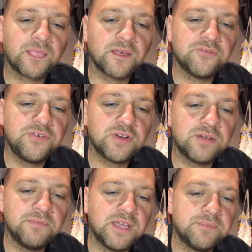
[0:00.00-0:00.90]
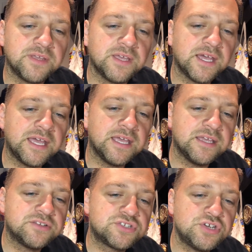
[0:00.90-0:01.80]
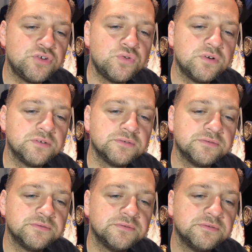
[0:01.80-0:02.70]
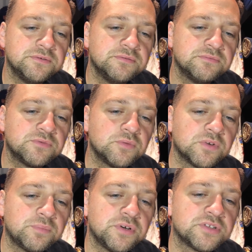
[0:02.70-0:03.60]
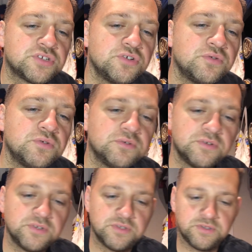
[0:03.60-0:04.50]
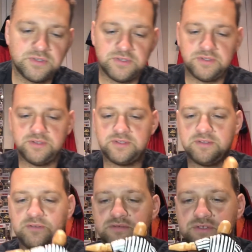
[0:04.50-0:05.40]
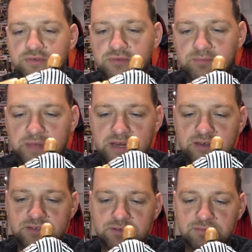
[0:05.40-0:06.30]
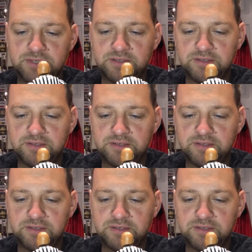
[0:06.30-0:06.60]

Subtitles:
I feel like maybe a 2. Do we want to put a 2? Those 2s are bent a bit.